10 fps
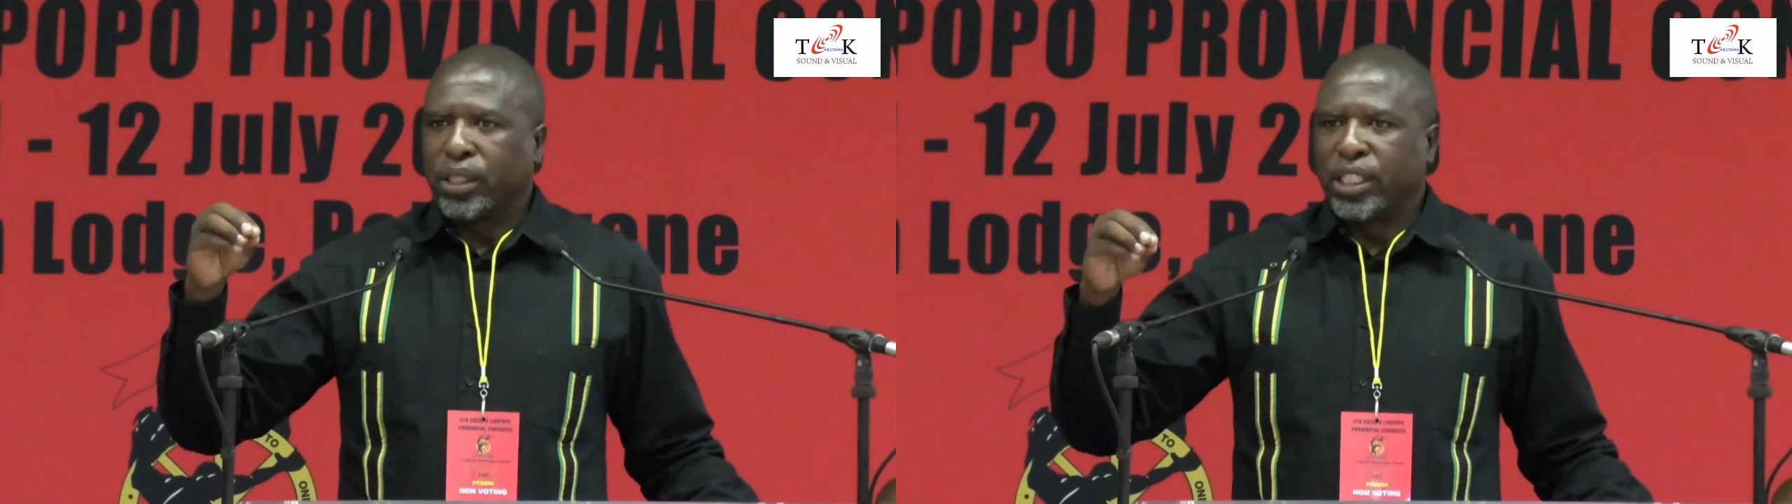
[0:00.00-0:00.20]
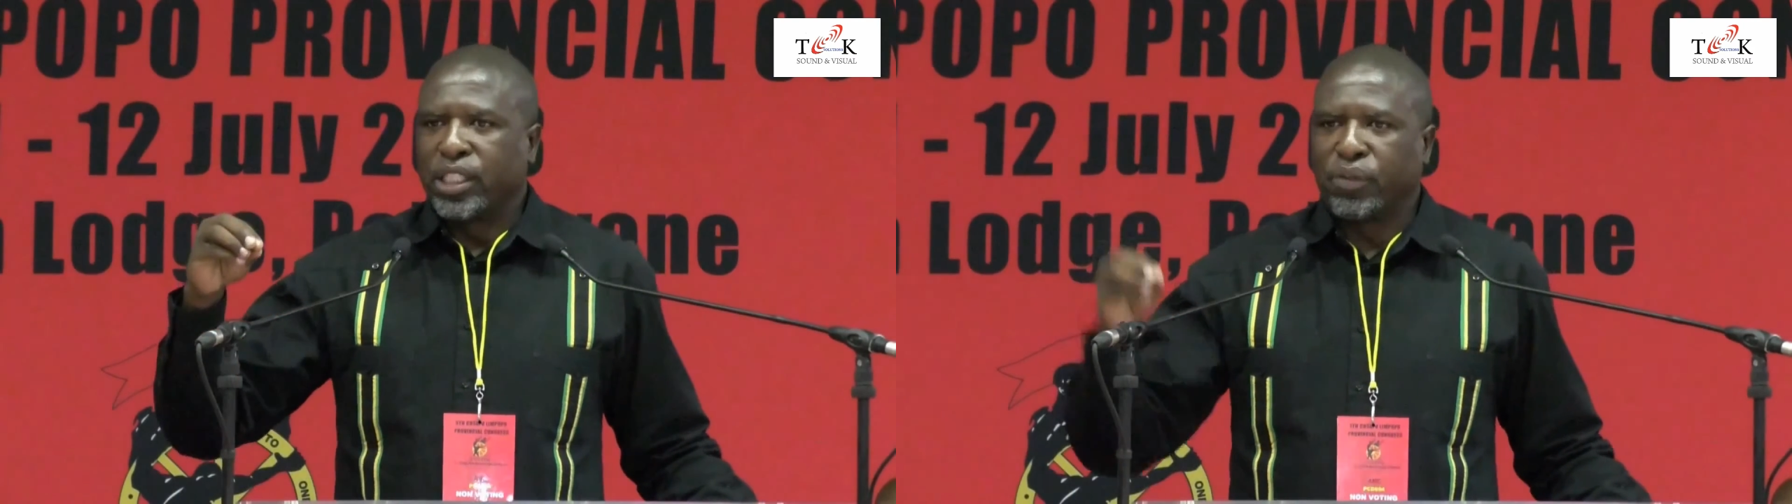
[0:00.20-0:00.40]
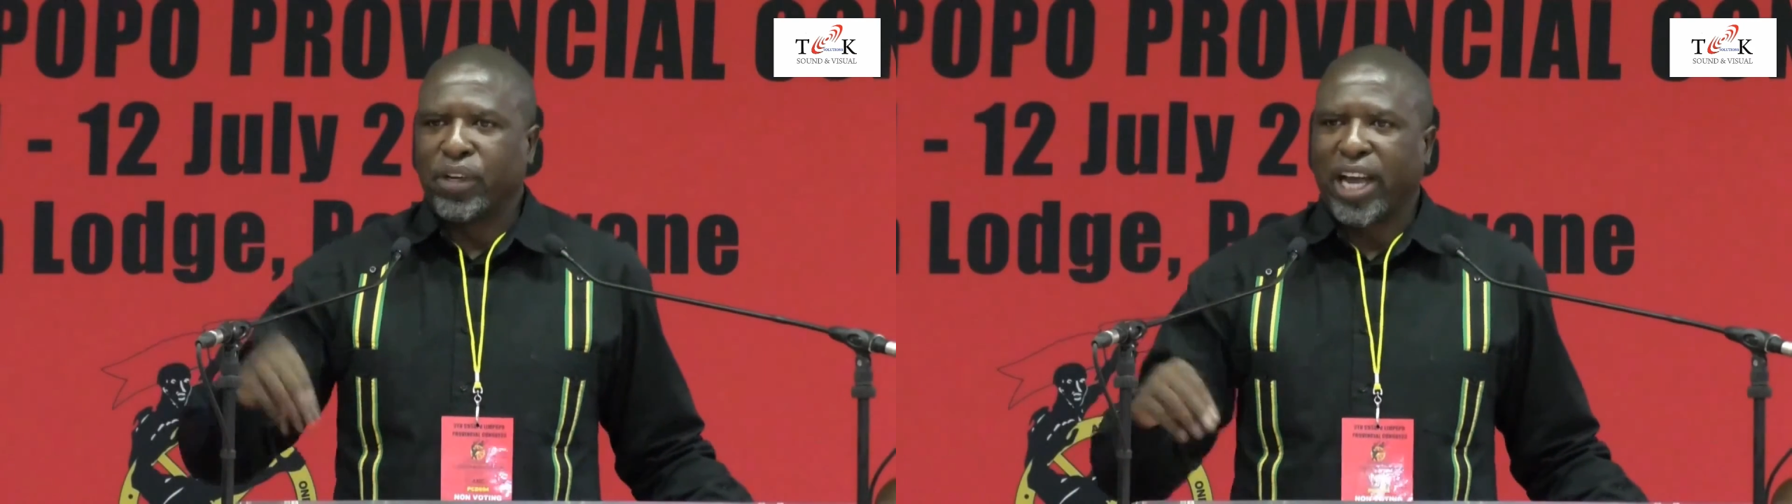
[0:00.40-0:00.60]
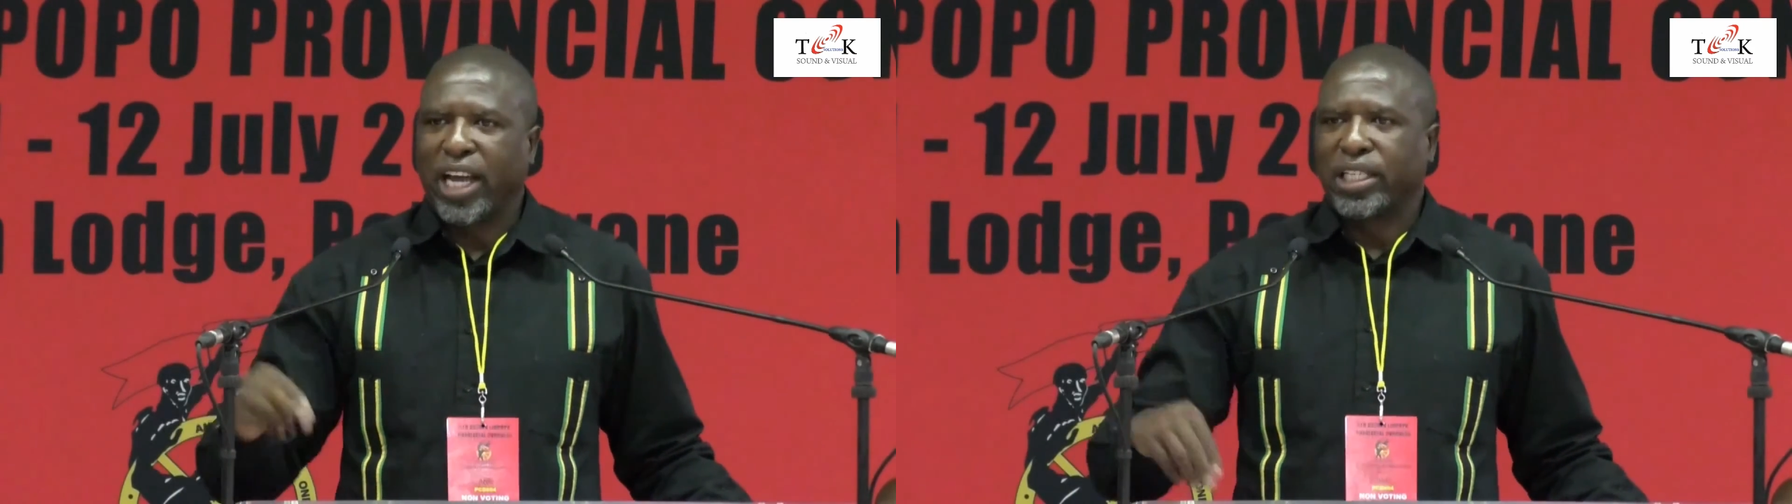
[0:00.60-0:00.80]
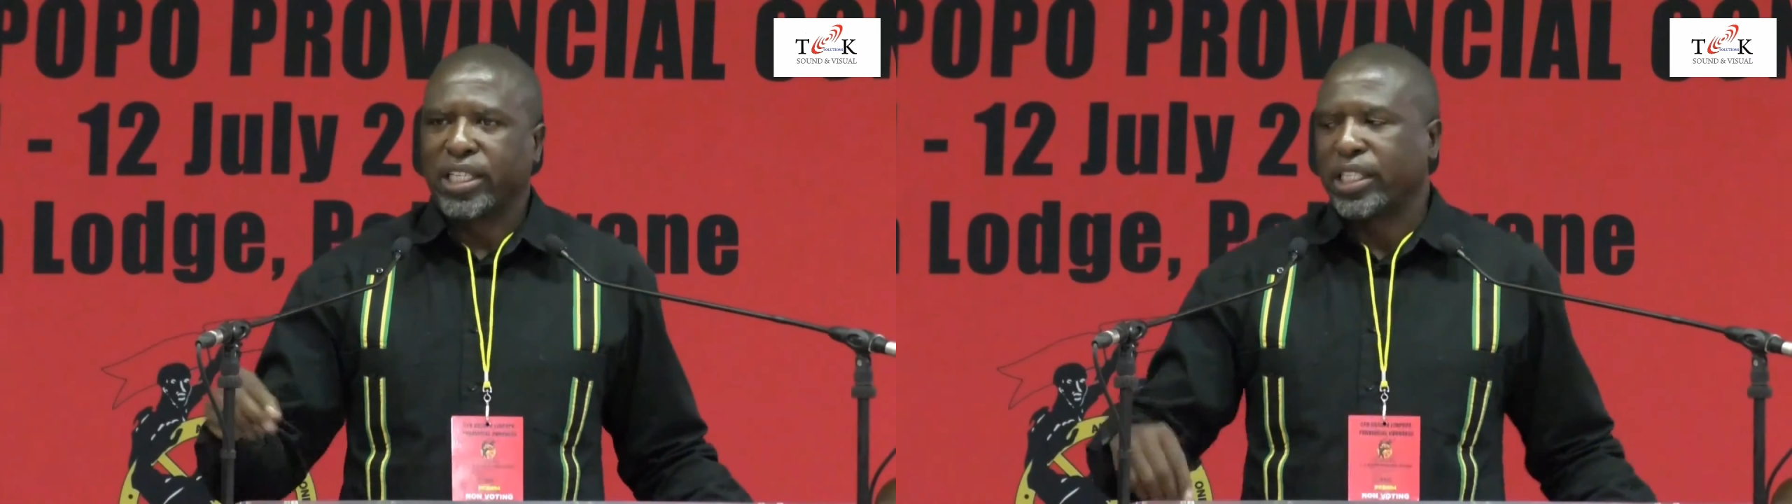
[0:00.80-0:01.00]
the
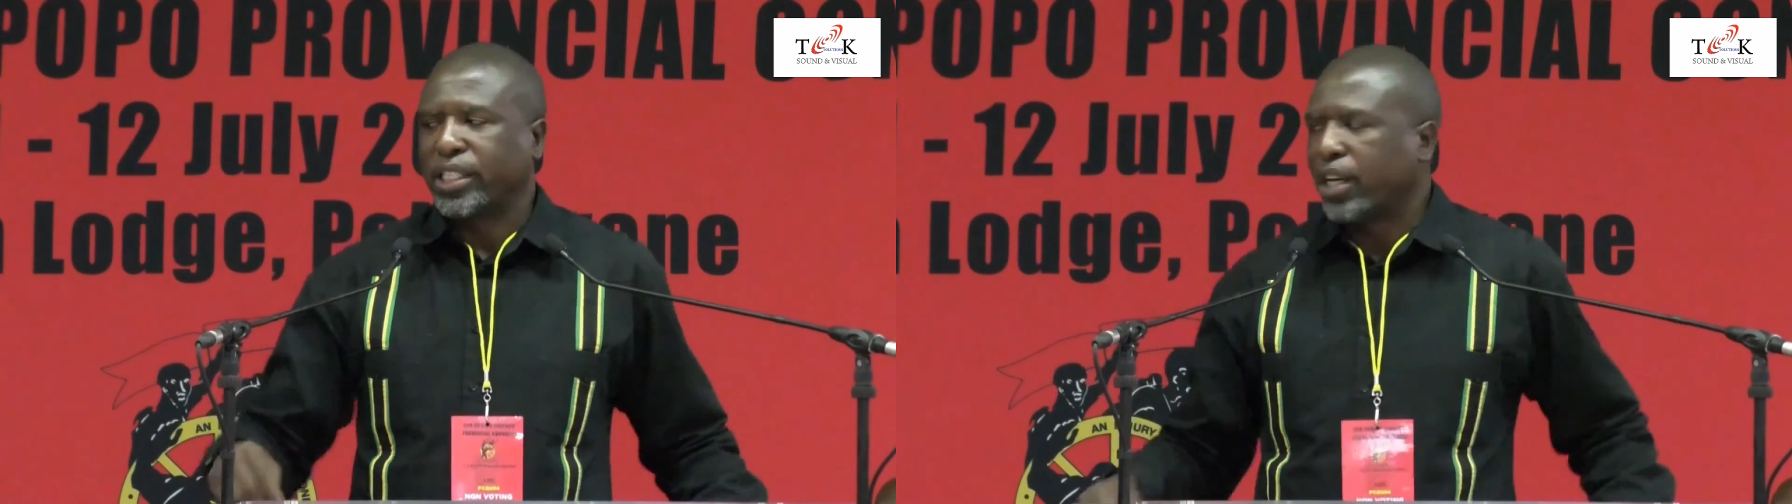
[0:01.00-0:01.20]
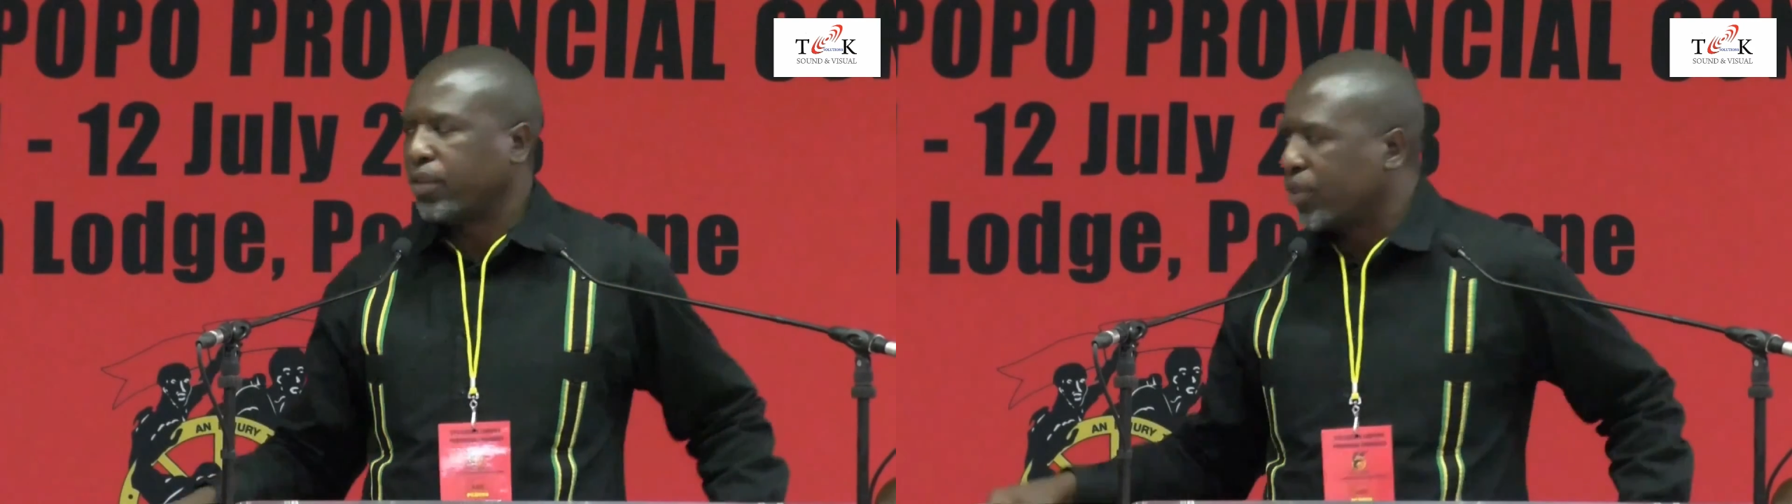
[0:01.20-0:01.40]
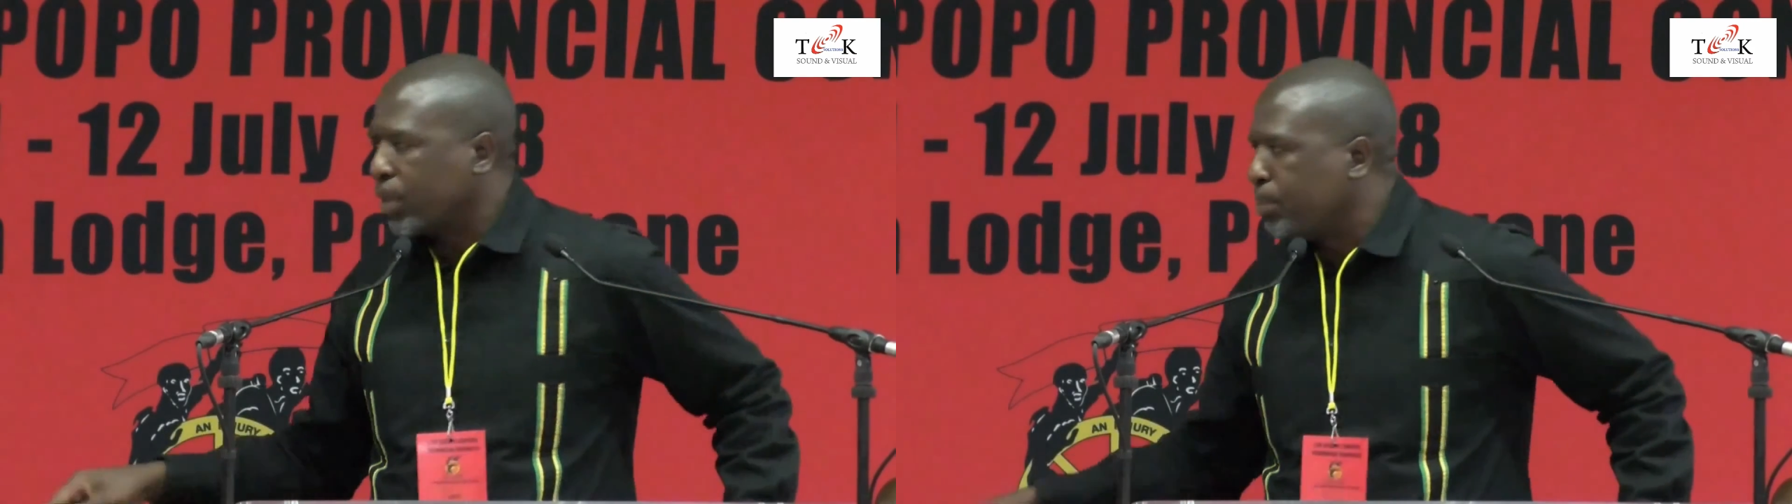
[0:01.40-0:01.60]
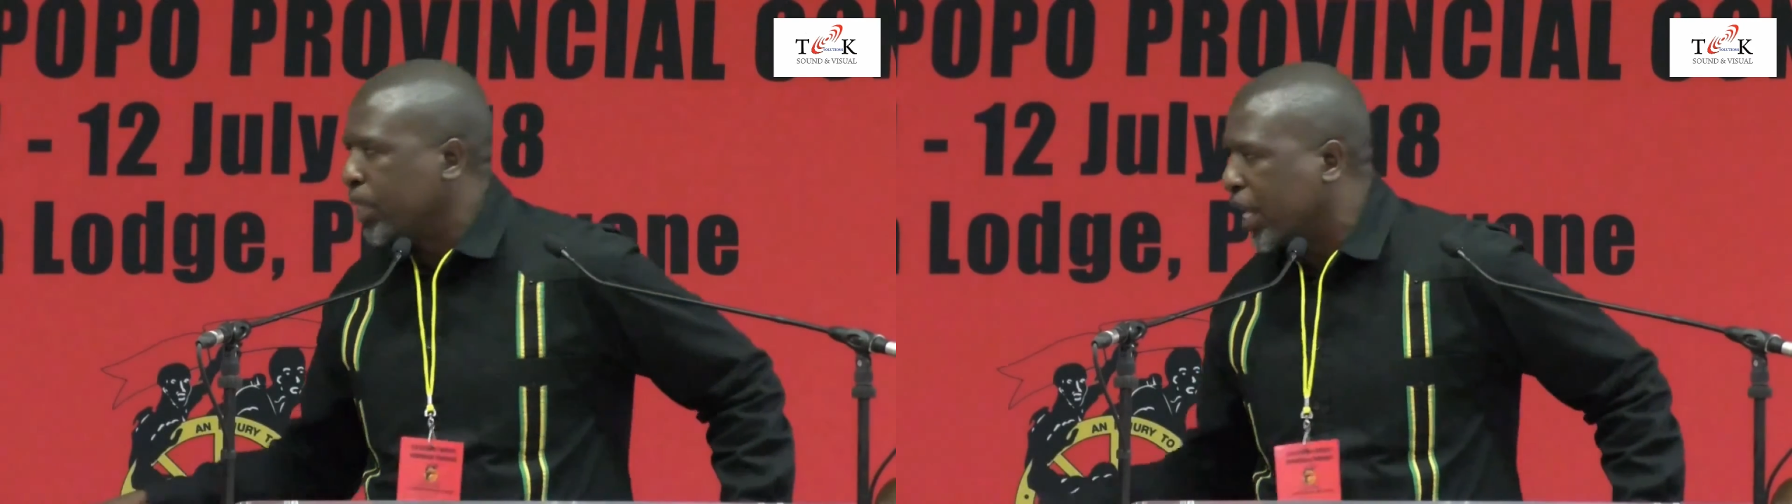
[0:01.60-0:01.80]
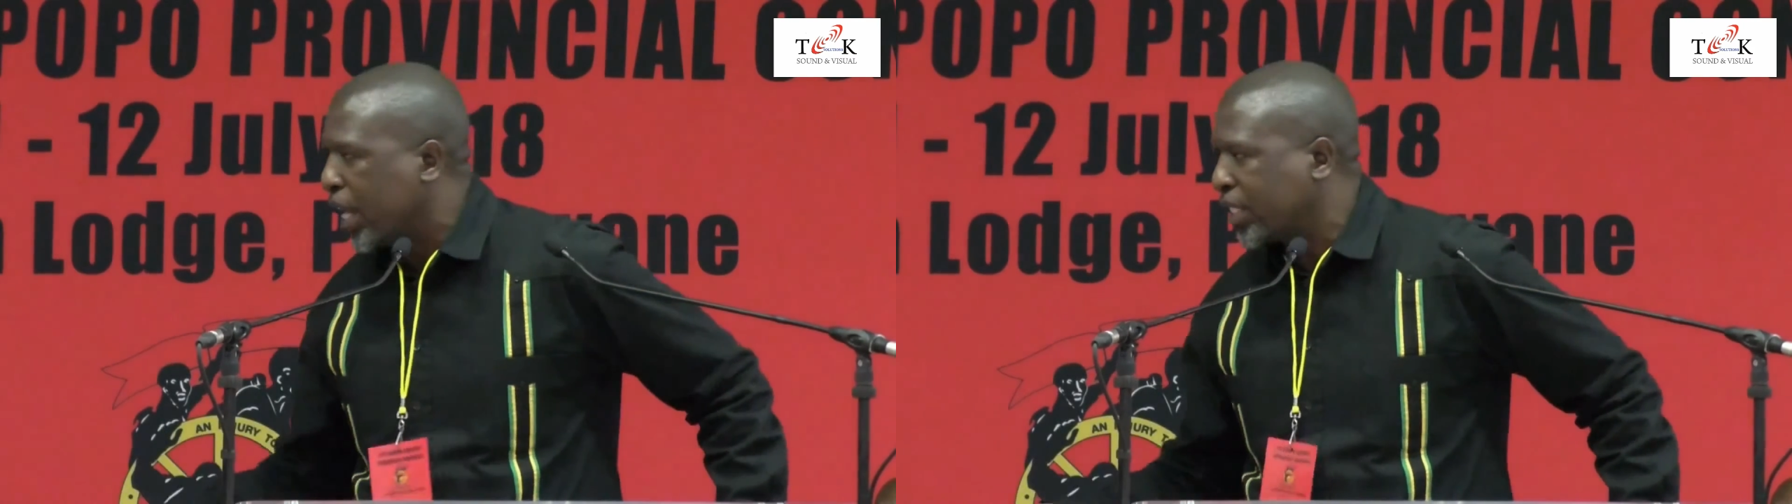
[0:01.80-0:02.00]
difficulties that
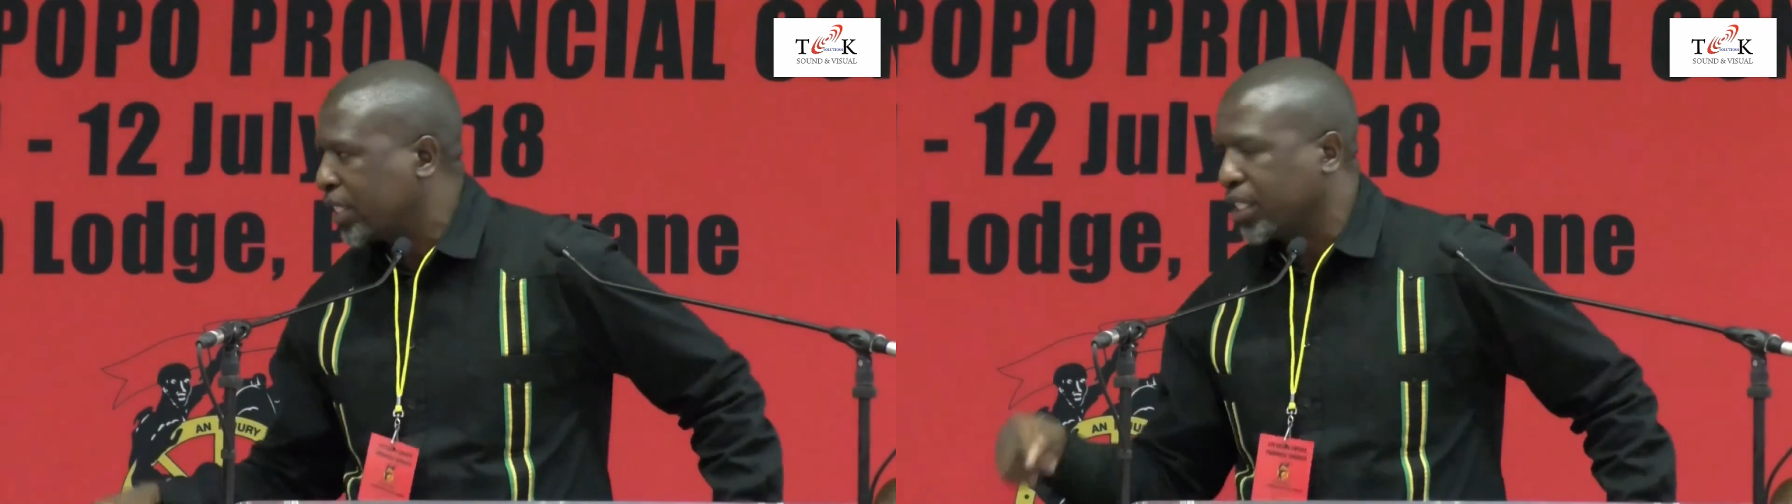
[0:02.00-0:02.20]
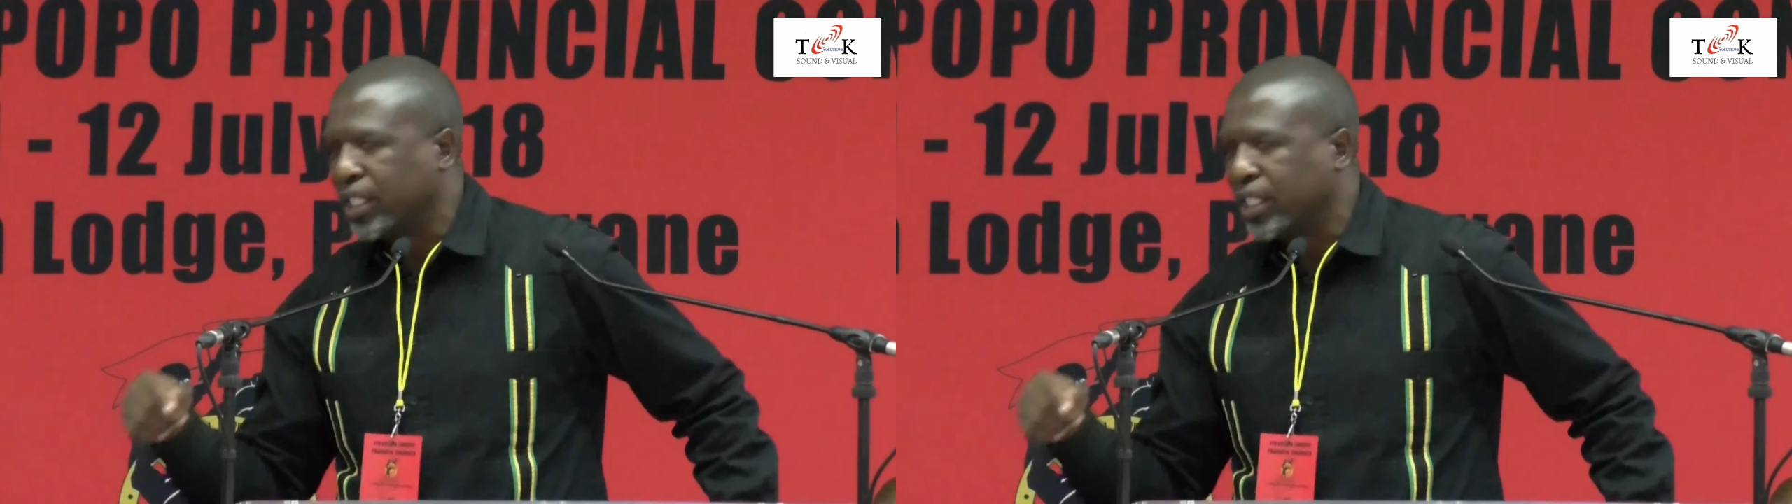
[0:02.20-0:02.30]
VBS